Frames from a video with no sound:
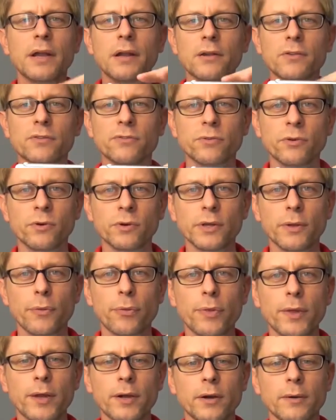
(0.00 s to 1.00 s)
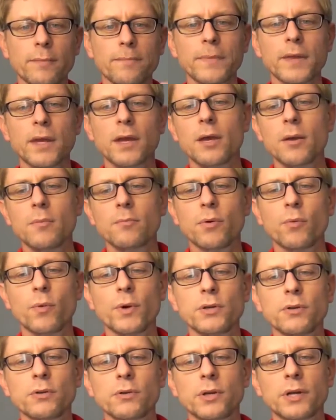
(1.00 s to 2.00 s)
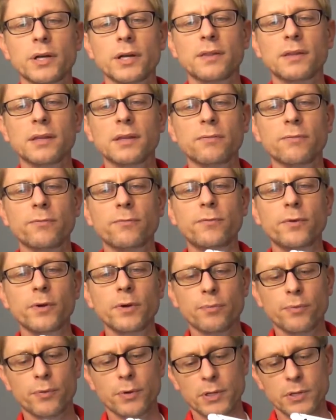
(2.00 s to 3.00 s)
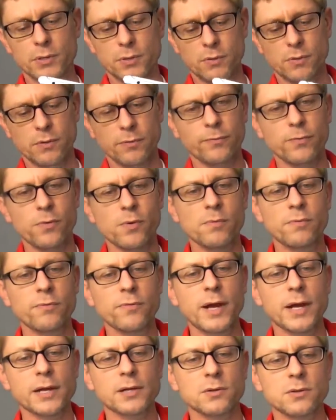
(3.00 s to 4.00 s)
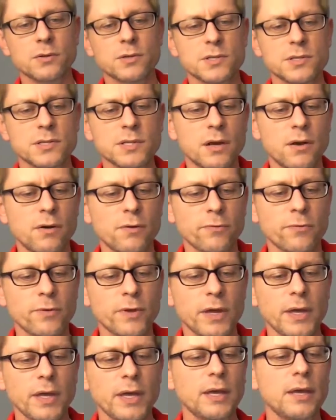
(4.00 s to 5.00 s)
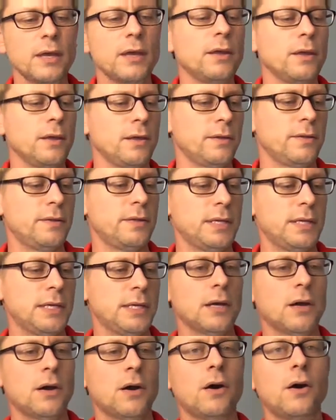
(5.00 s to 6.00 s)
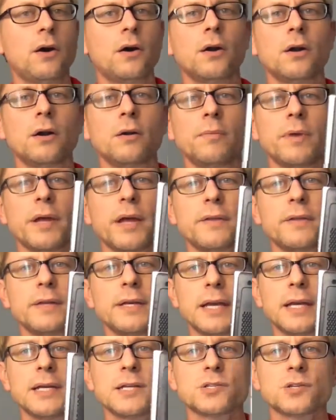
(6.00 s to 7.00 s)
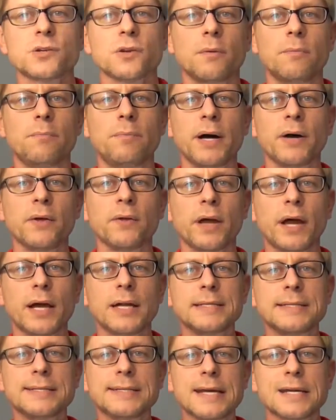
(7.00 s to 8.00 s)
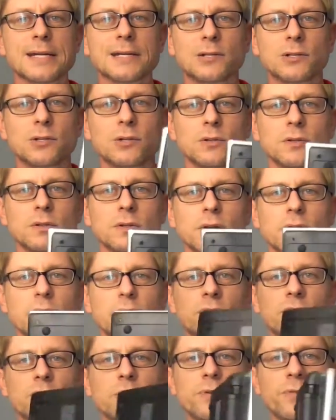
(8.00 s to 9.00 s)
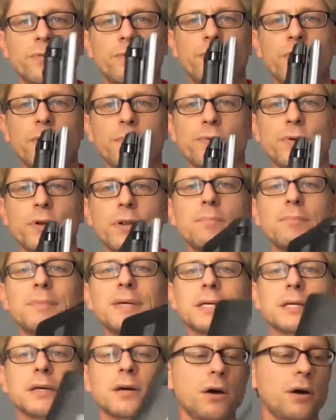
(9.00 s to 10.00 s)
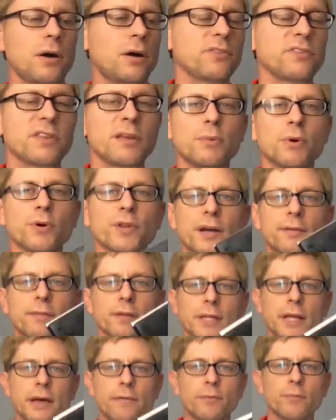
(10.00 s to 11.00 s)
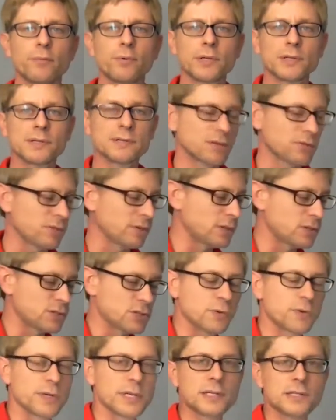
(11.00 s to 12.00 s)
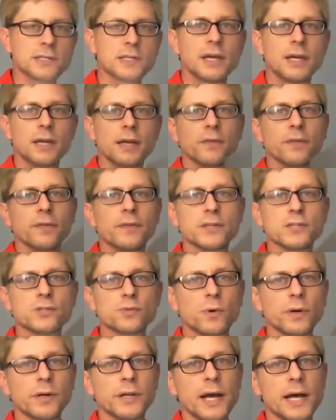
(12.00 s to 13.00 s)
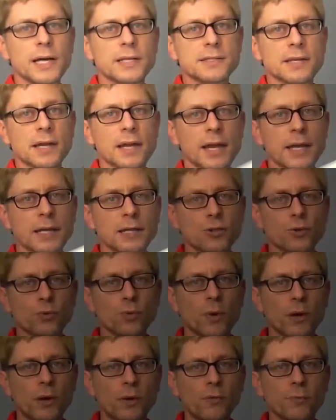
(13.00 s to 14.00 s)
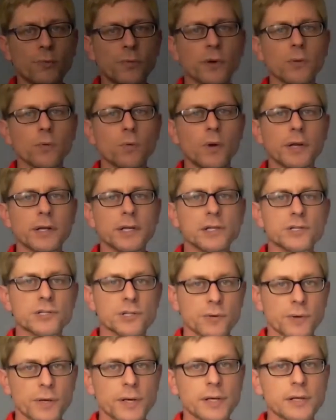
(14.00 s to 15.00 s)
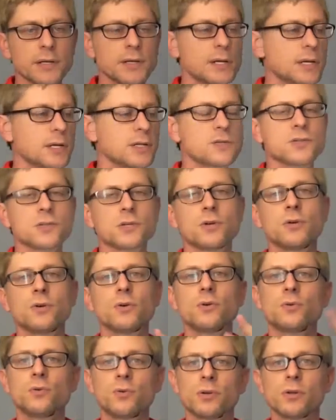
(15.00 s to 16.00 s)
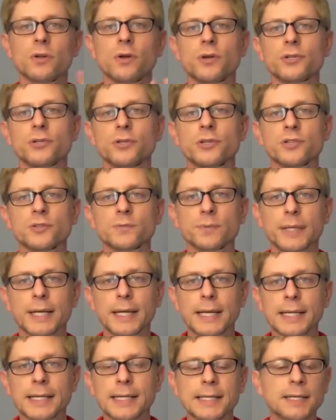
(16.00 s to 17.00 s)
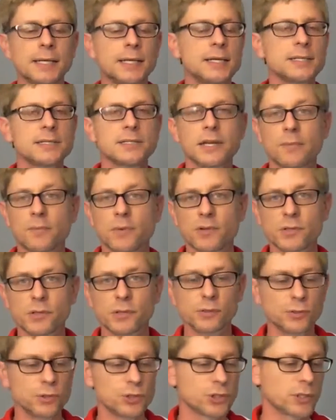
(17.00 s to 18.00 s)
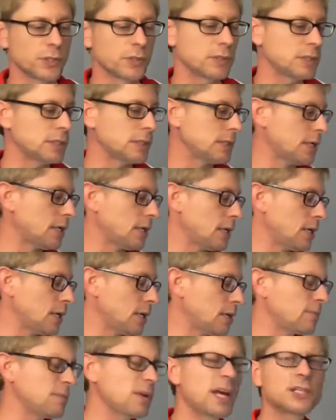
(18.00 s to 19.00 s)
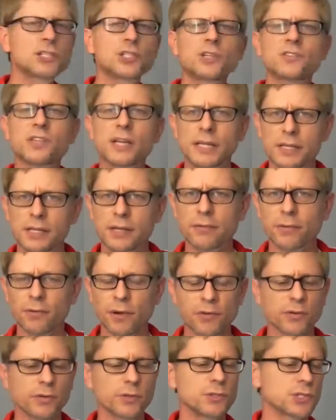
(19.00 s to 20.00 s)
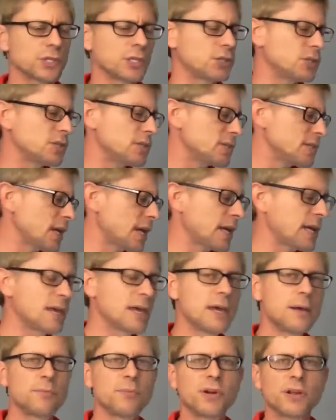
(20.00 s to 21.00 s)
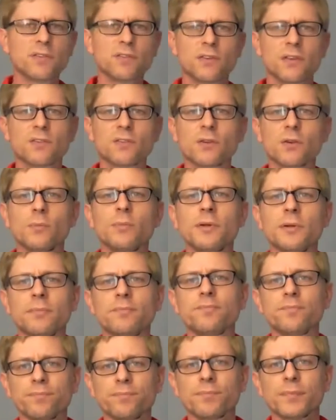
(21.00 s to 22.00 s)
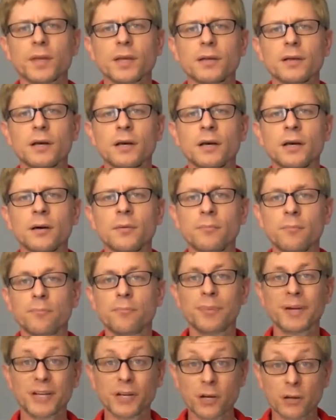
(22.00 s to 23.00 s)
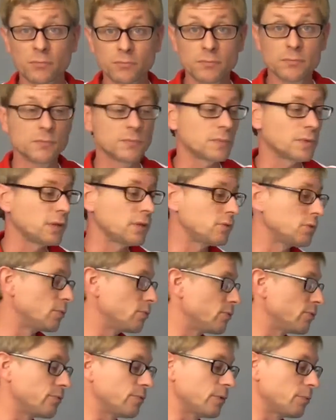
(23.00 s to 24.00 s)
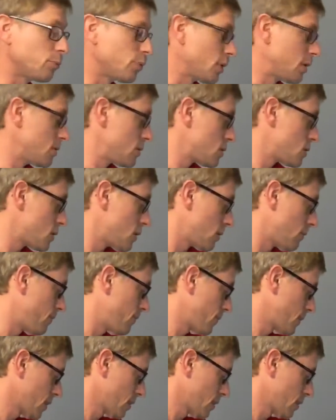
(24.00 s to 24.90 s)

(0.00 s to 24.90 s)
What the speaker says: and it is certainly thinner. But when you look at the footprint or form factor itself, the ARM and the Acer are about identical in terms of footprint because they both have 11.6-inch screens. This one has a 12.1-inch screen, so larger display, same resolution, actually slightly different resolution I should say, but it's a little bit bigger in terms of footprint. So,